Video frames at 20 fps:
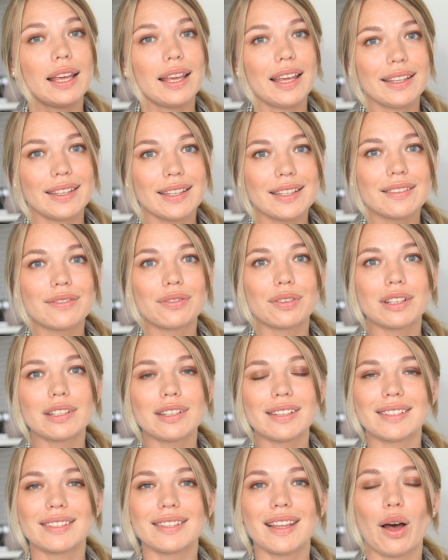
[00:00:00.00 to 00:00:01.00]
it is
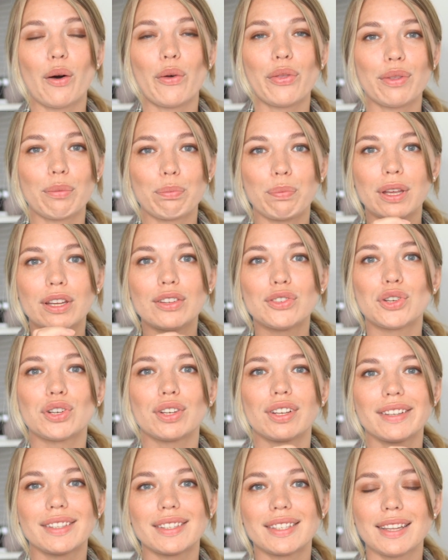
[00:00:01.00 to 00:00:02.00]
written on the picture
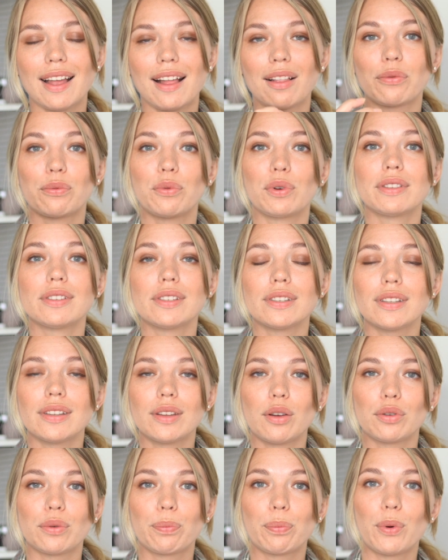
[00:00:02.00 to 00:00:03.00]
itself what
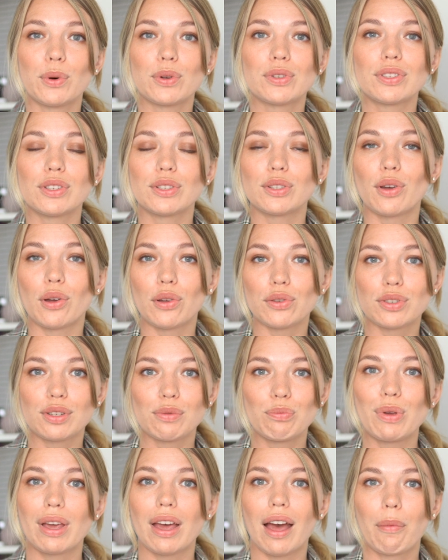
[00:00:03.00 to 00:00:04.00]
your post is going to
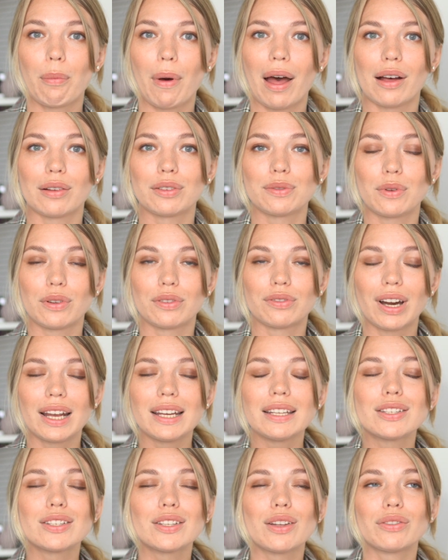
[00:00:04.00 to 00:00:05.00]
be about. All
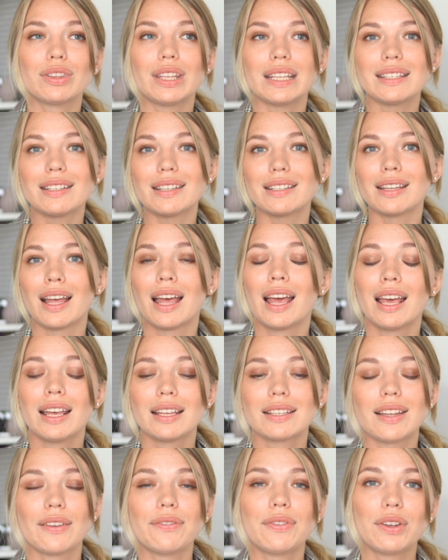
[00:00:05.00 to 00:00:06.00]
right, so this is
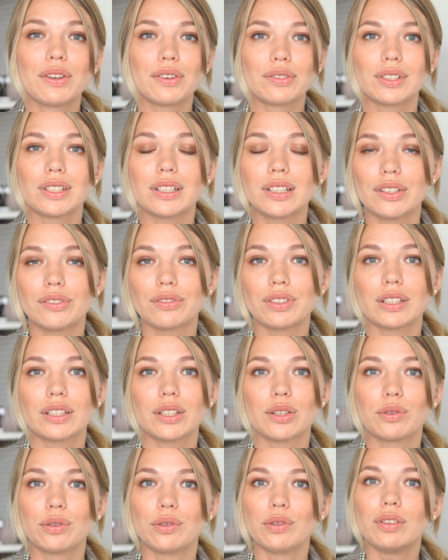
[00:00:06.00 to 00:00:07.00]
something really,
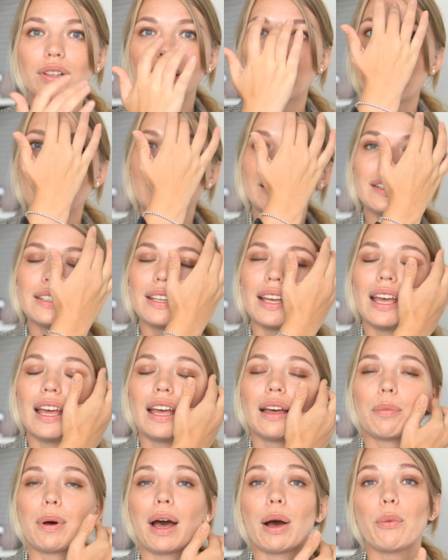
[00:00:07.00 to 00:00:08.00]
really cool. And
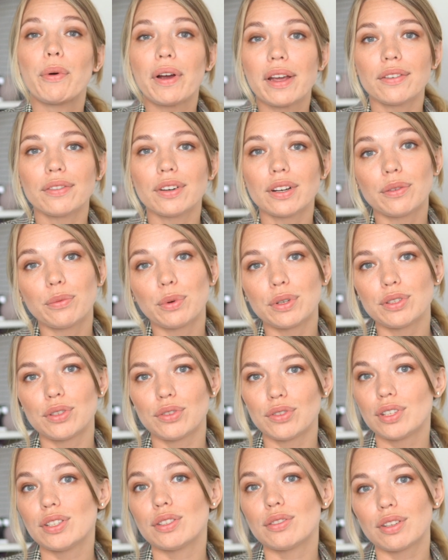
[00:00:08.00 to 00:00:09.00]
however, what
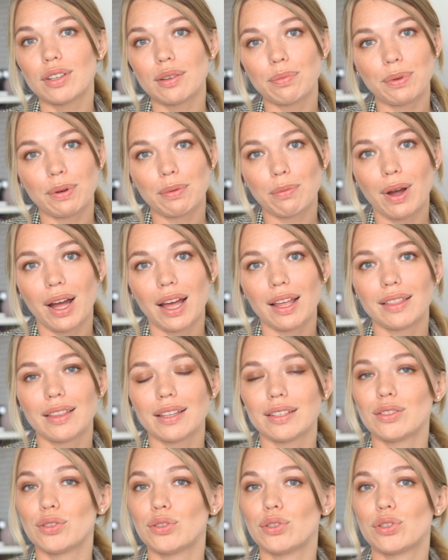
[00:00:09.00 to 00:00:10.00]
you need to keep in mind
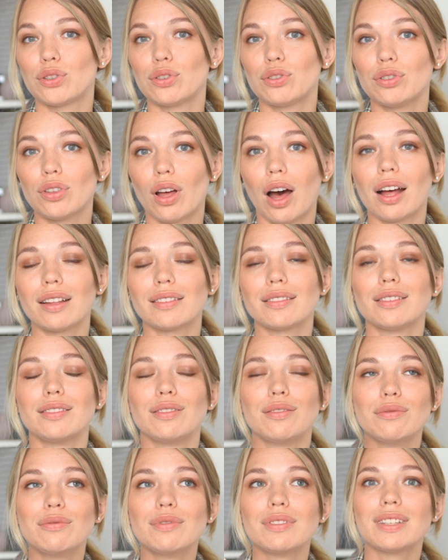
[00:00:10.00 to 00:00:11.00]
that you should not
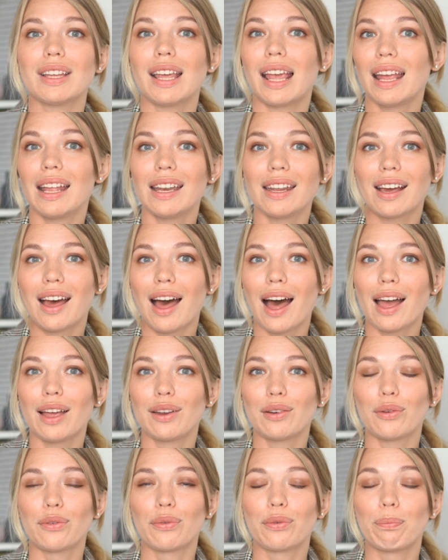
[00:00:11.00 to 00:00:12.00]
use any
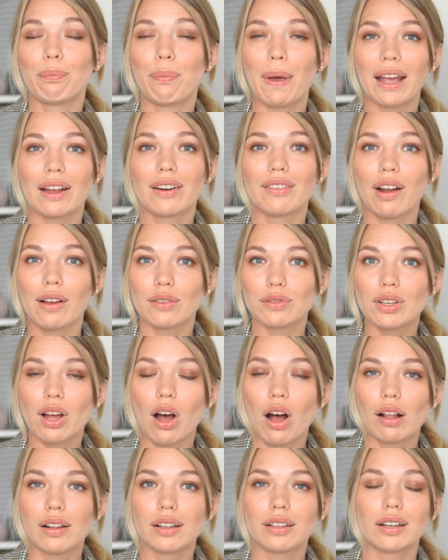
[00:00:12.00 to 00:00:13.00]
kind of background
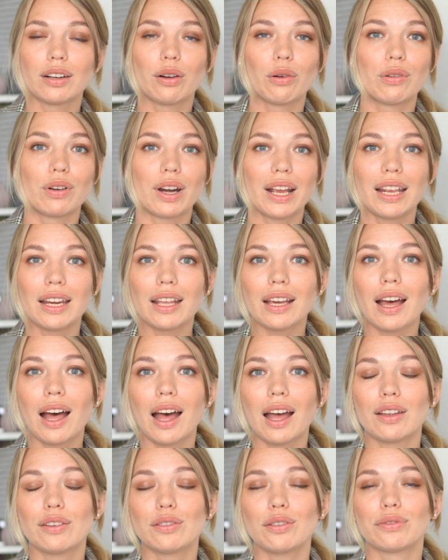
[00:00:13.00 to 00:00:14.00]
color or any
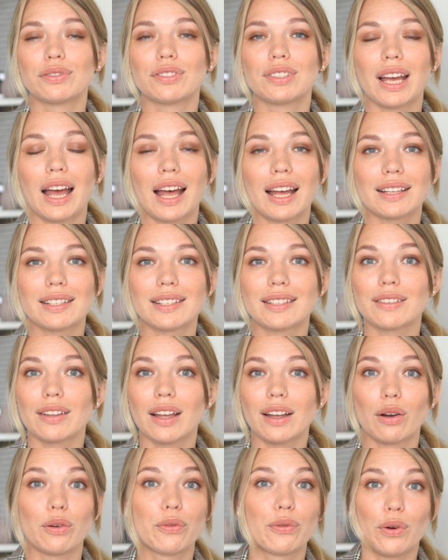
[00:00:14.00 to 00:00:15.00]
kind of text,
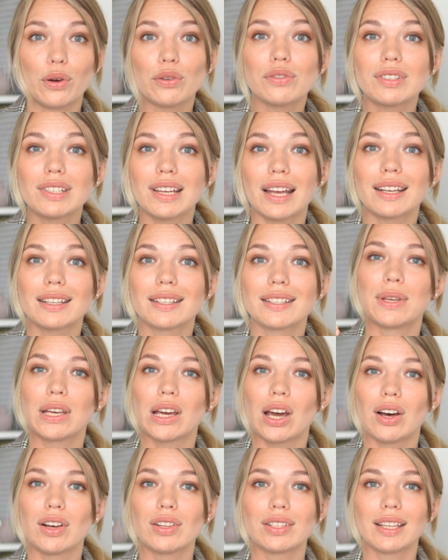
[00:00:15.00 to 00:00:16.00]
font text,
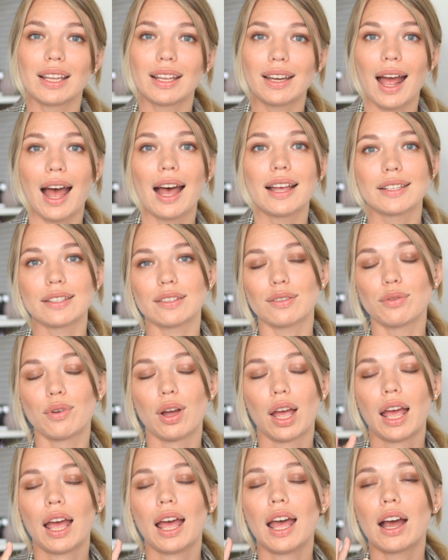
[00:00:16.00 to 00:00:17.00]
because it has to
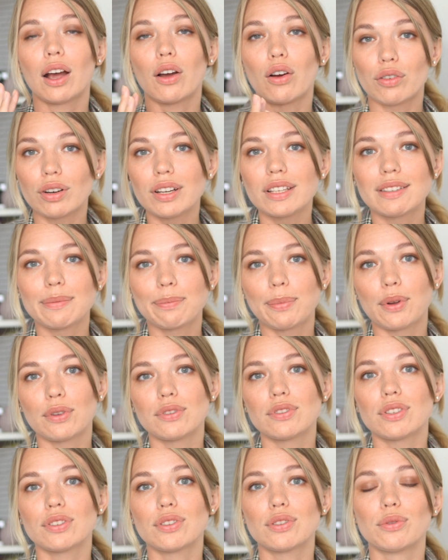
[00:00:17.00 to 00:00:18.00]

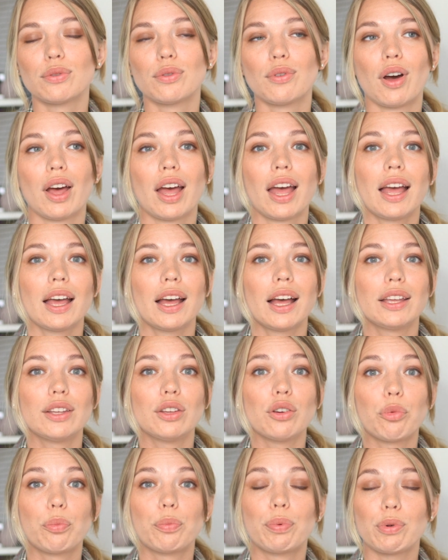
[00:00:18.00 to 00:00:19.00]
correspond to
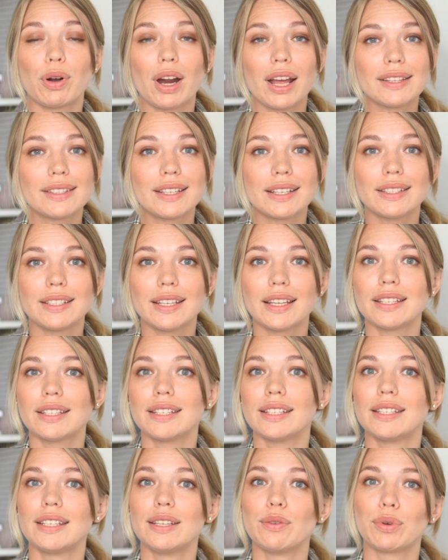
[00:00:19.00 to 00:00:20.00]
your brand
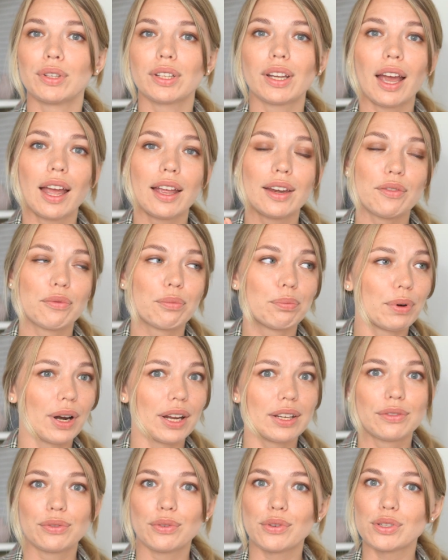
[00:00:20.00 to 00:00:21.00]
identity, what kind of
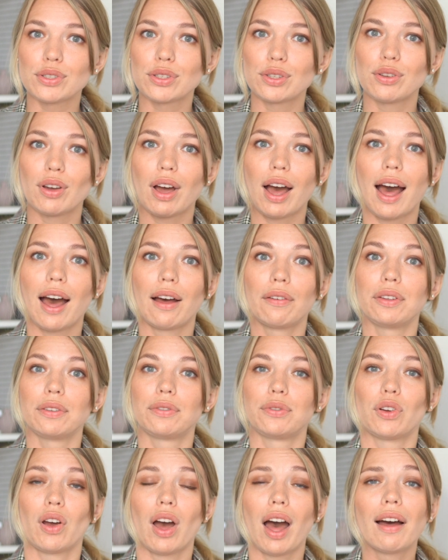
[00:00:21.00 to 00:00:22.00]
brand fonts you have,
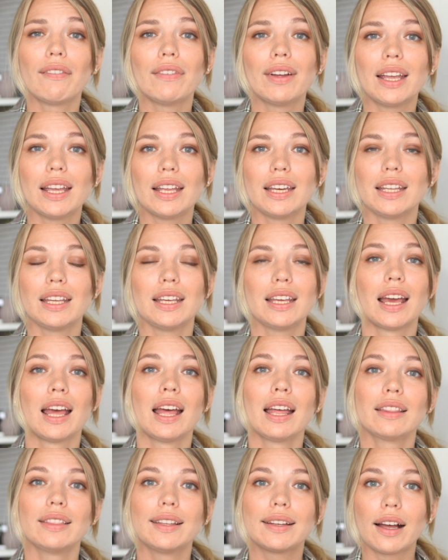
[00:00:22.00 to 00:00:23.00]
if you have any,
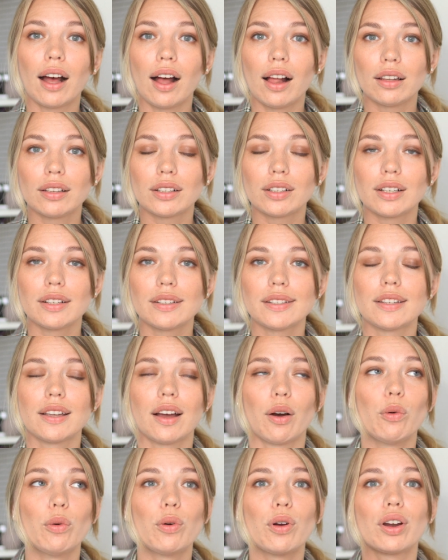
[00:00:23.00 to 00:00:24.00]
the colors,
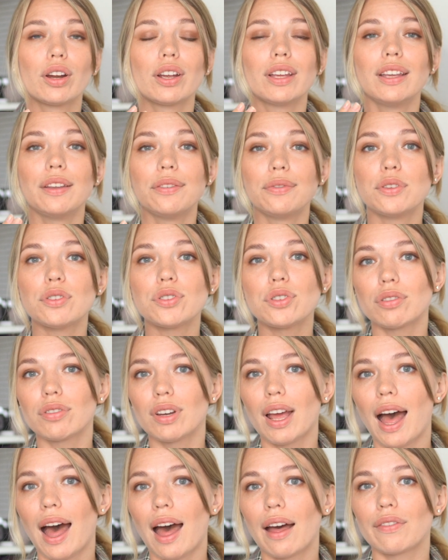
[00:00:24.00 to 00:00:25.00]
or if you don't
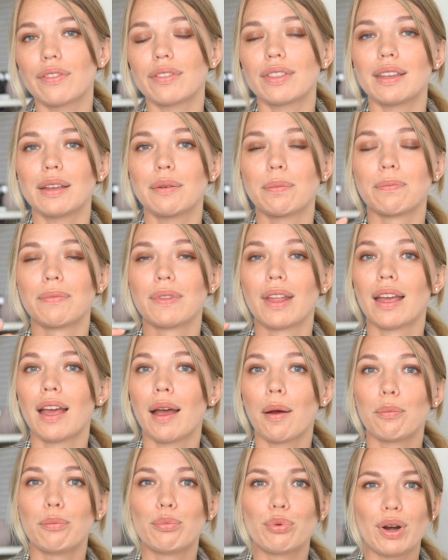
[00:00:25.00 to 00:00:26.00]
have the
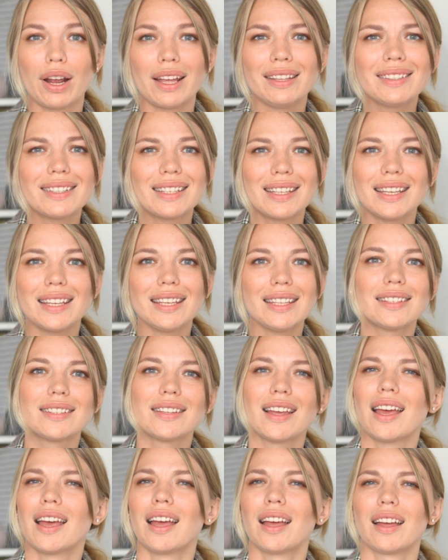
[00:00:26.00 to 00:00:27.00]
brand
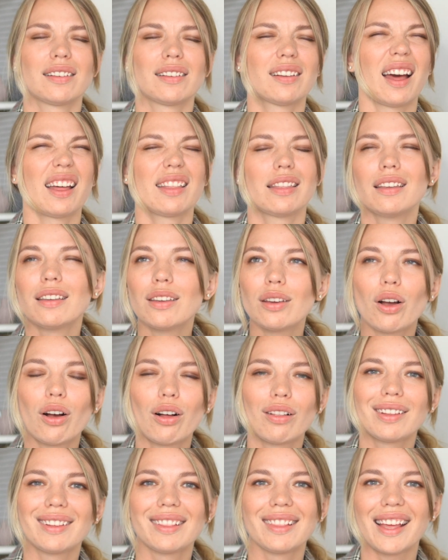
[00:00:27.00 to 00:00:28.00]
kit, I think you
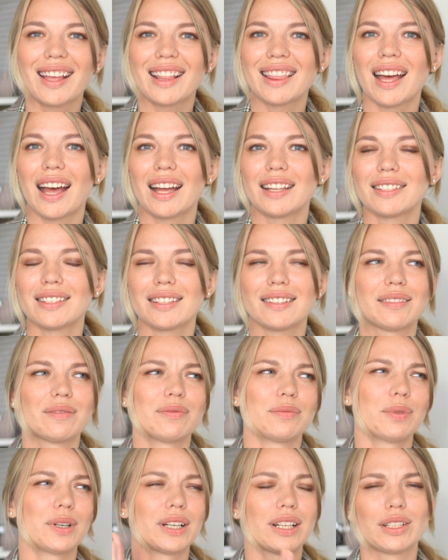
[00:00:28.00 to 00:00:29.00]
call it like that,
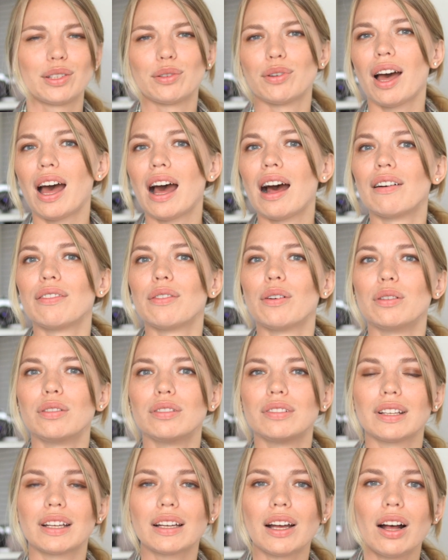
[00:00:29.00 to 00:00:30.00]
where you have
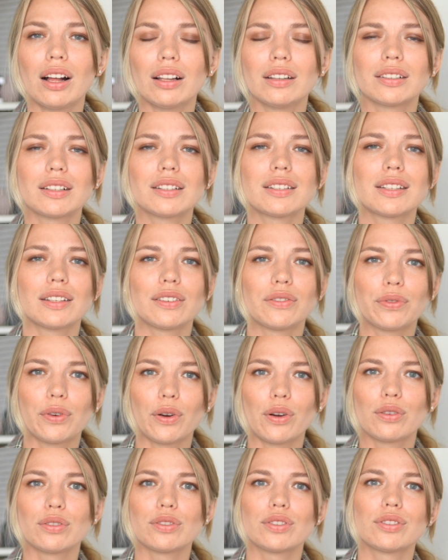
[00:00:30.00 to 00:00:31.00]
all the colors and
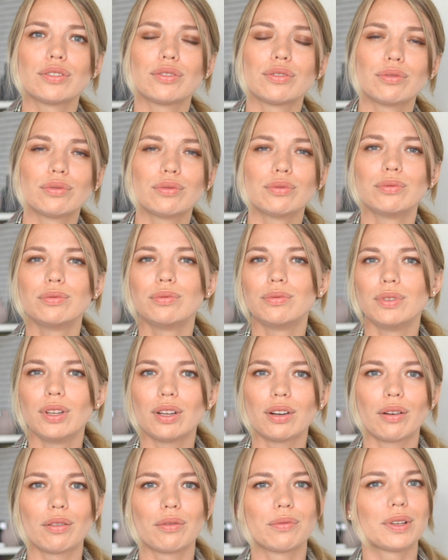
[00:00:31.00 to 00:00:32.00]
fonts to,
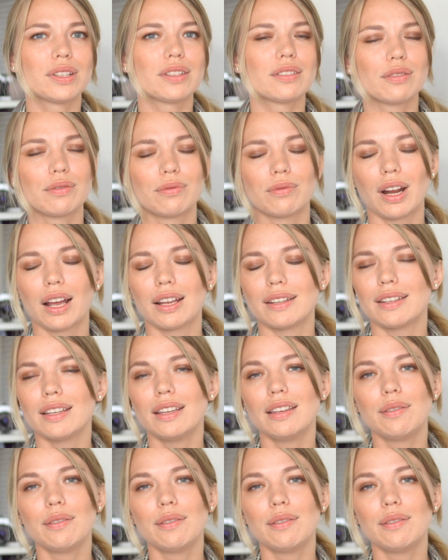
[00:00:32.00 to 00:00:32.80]
you know, once you write